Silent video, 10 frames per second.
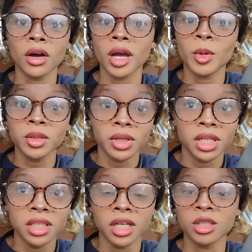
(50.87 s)
Okay, I'm on the way
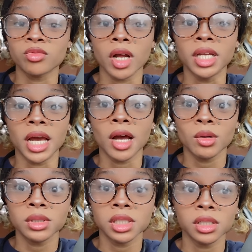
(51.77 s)
to the dentist right
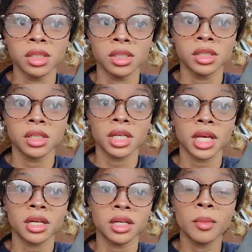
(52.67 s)
now to
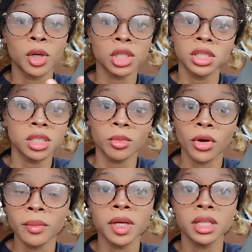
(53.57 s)
get an emergency
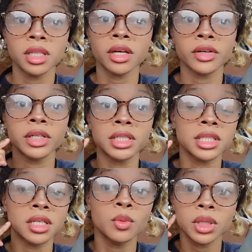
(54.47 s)
appointment. They're gonna
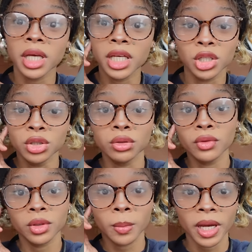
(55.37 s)
see what they can do
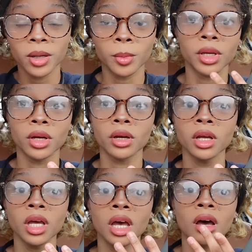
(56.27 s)
for the pain up here.
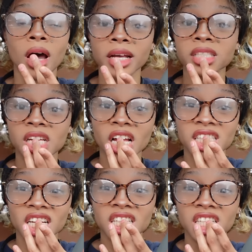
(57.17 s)
I still have
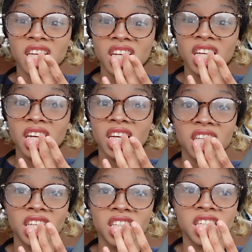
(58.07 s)
sensitivity
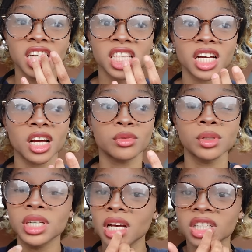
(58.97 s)
in these teeth. I got
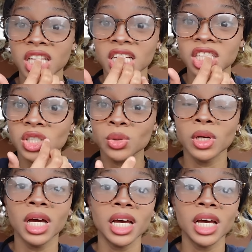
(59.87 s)
root canals on these two.